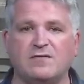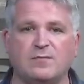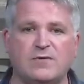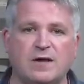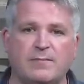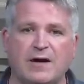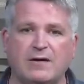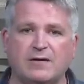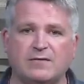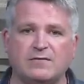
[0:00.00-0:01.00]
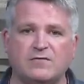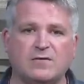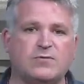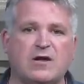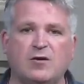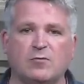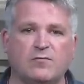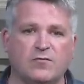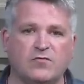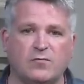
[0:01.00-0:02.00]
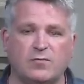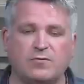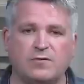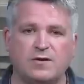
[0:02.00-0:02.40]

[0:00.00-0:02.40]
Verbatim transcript: something about it, something irreversible,